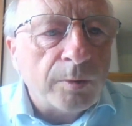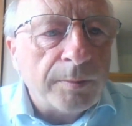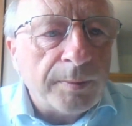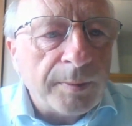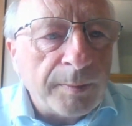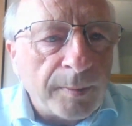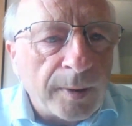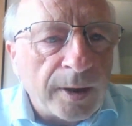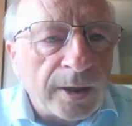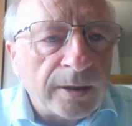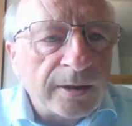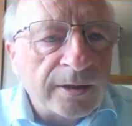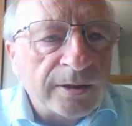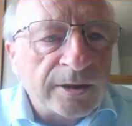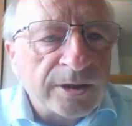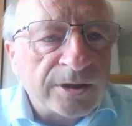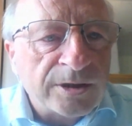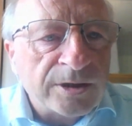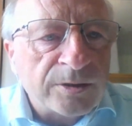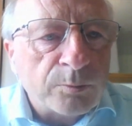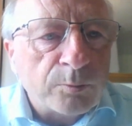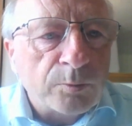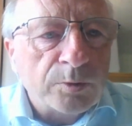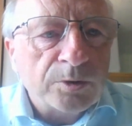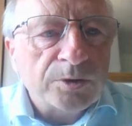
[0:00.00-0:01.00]
will be
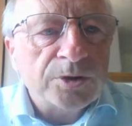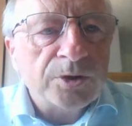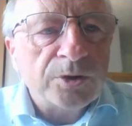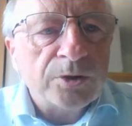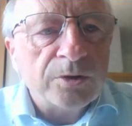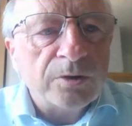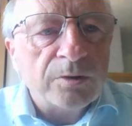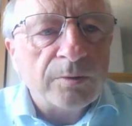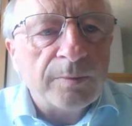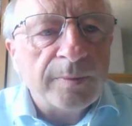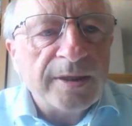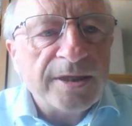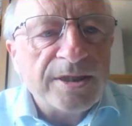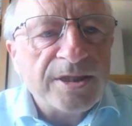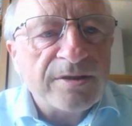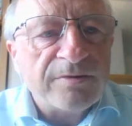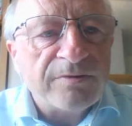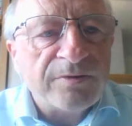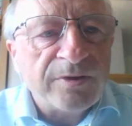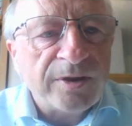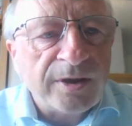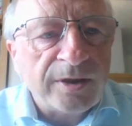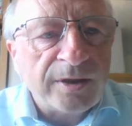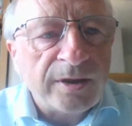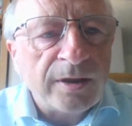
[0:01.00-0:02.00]
moderate, 1/3 will be
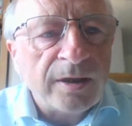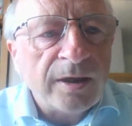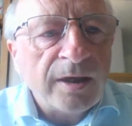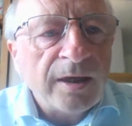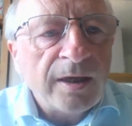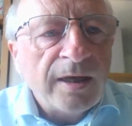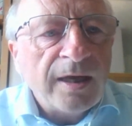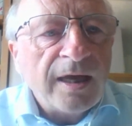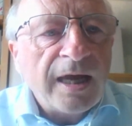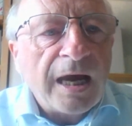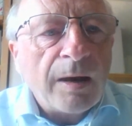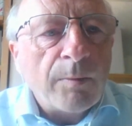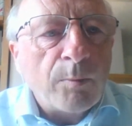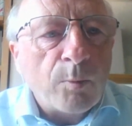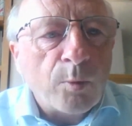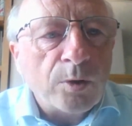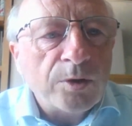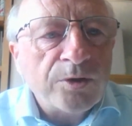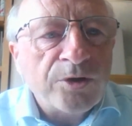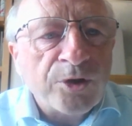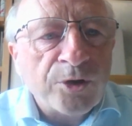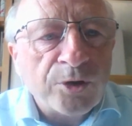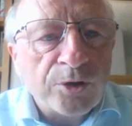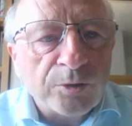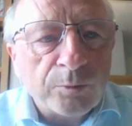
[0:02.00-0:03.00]
severe, and
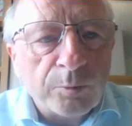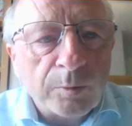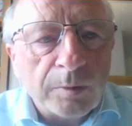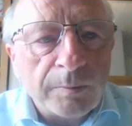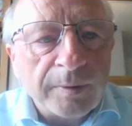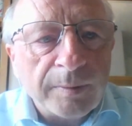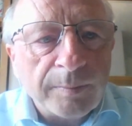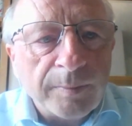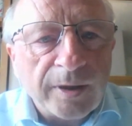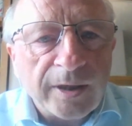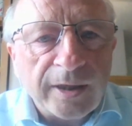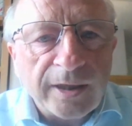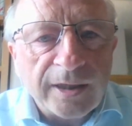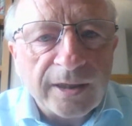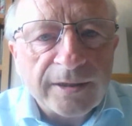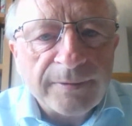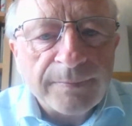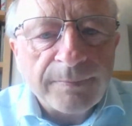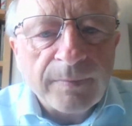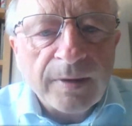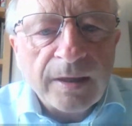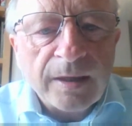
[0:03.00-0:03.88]
1/3 will be mild.